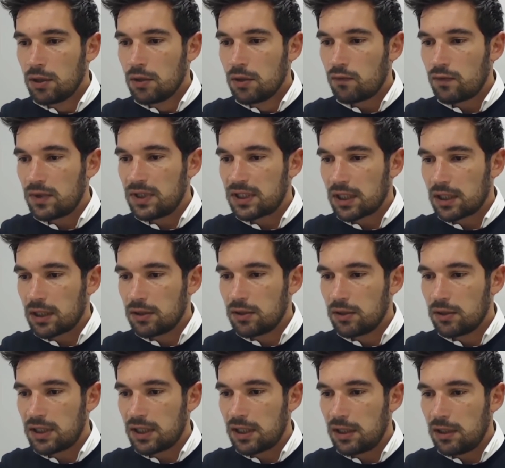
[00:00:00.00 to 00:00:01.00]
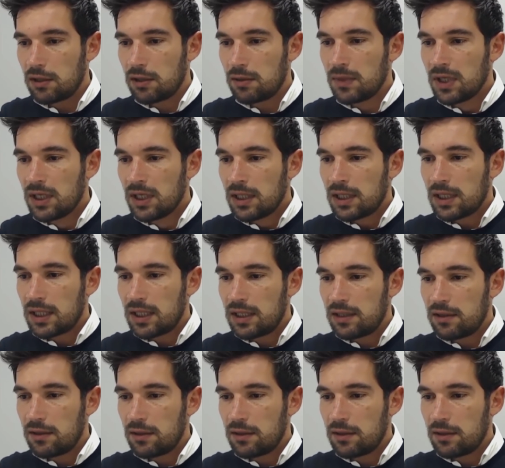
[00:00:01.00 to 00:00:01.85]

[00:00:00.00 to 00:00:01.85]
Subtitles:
with endothelium and